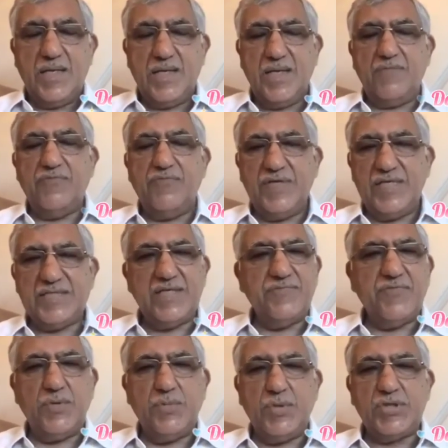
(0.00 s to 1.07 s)
Now, first and
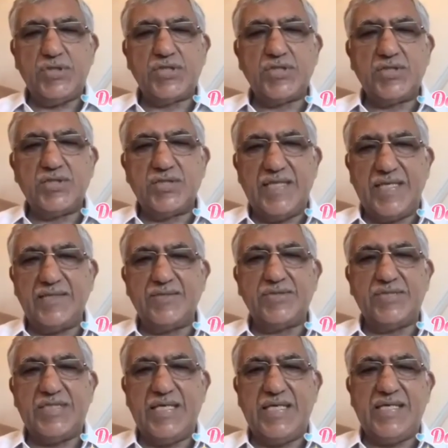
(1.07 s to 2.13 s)
foremost thing to
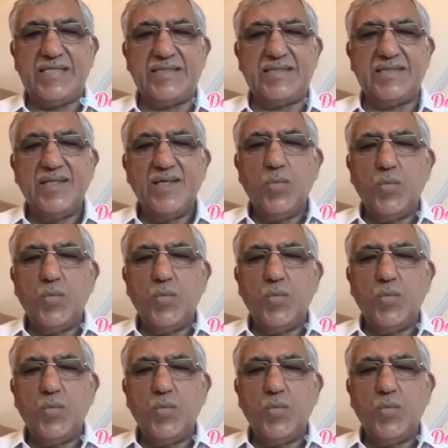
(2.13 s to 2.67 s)
see is